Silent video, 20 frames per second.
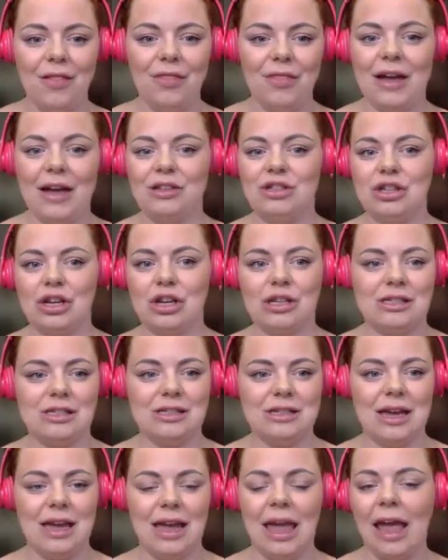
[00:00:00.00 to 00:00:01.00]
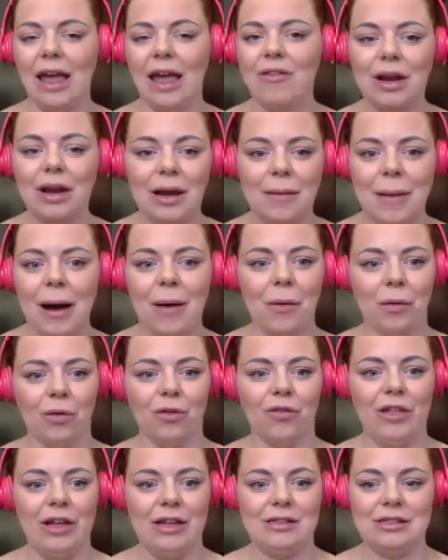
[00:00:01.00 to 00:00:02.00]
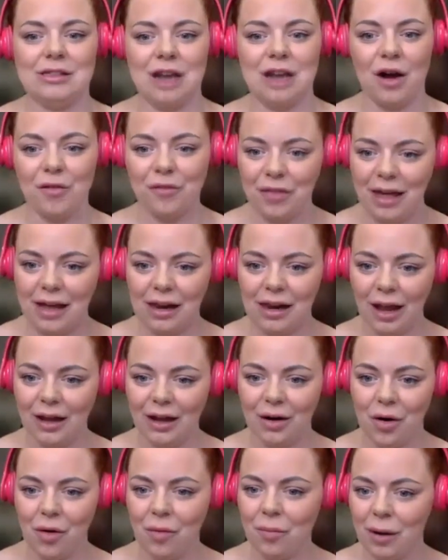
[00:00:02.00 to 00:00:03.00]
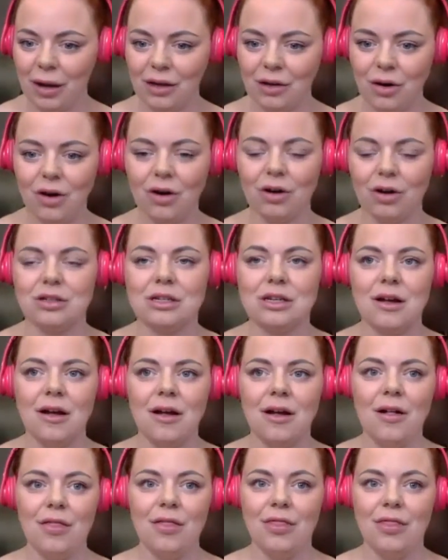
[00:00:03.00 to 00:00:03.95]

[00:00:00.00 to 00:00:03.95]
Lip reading: they're just hearing about all of this stuff and they're like, oh my god, that